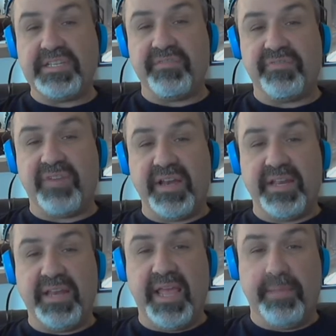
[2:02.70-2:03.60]
and
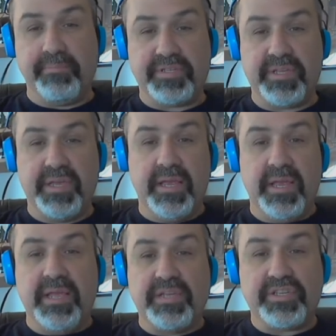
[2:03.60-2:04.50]
finding names.
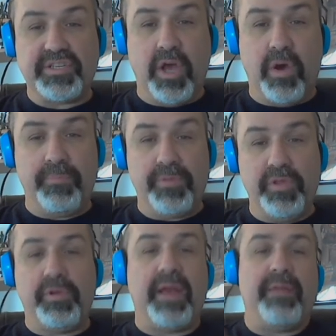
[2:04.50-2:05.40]
So
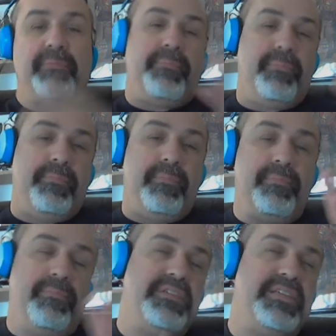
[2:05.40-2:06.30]
you got to
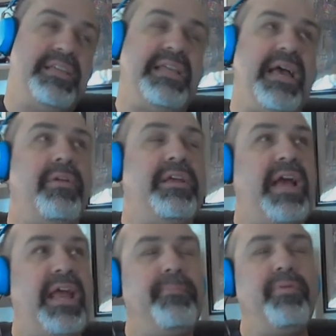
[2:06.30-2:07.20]
sit down and
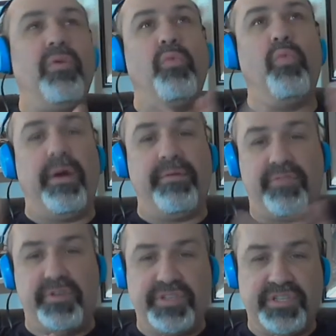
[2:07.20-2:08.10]
kind of put a want
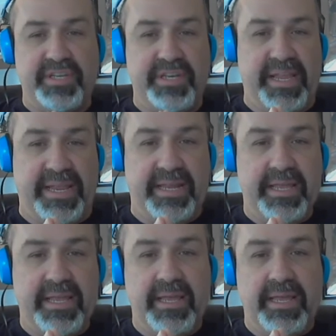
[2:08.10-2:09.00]
versus a need.
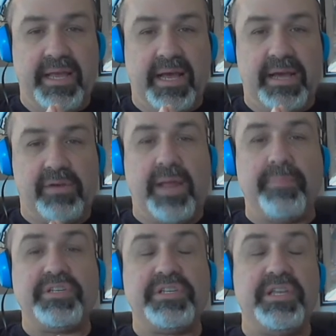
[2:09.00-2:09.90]
Uh, grab
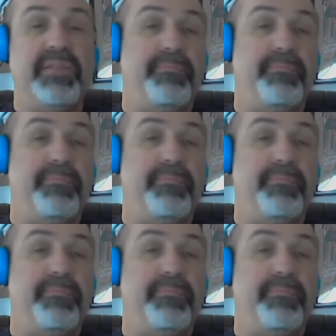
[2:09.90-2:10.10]
a sheet of